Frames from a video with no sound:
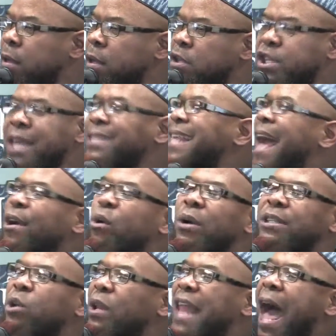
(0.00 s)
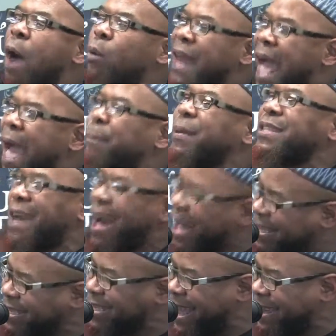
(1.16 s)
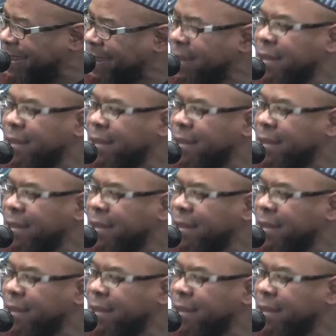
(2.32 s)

She's not going to allow what happened to her son